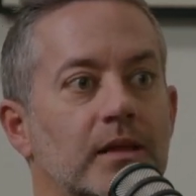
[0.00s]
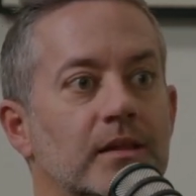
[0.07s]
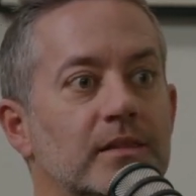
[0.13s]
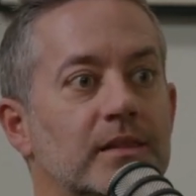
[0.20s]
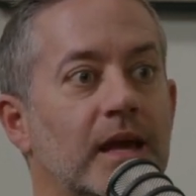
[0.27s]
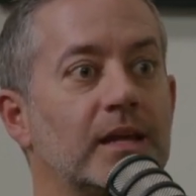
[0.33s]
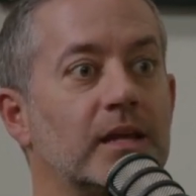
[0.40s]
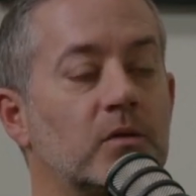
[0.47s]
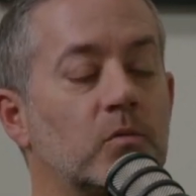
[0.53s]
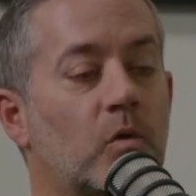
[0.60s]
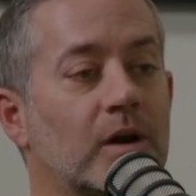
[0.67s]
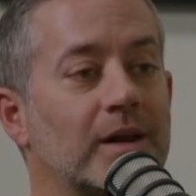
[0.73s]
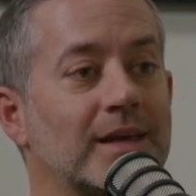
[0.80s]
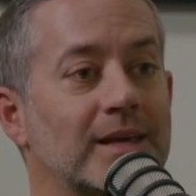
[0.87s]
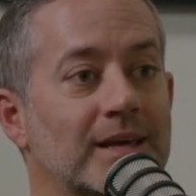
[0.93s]
they didn't
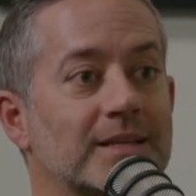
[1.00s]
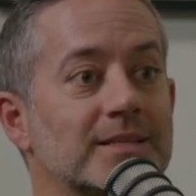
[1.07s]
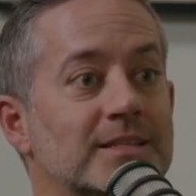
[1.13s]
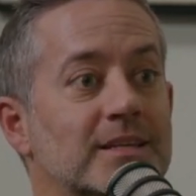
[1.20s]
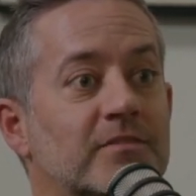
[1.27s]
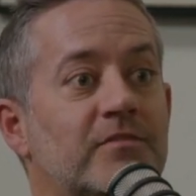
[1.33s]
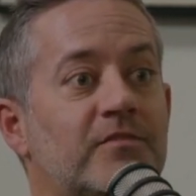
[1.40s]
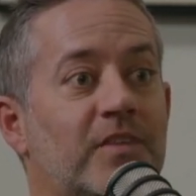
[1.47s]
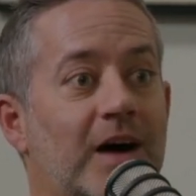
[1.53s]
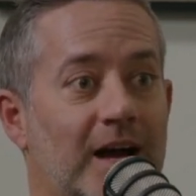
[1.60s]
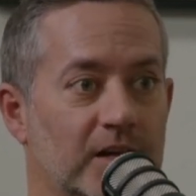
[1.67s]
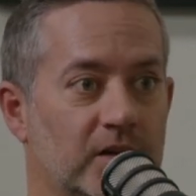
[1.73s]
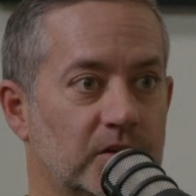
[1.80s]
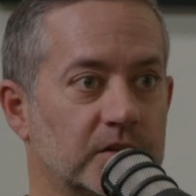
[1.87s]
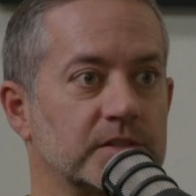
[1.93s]
want to get
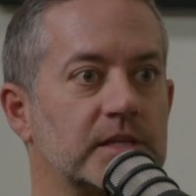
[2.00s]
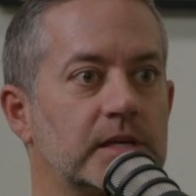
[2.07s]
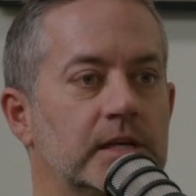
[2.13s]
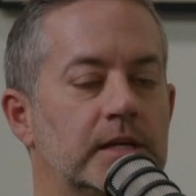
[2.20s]
defiled.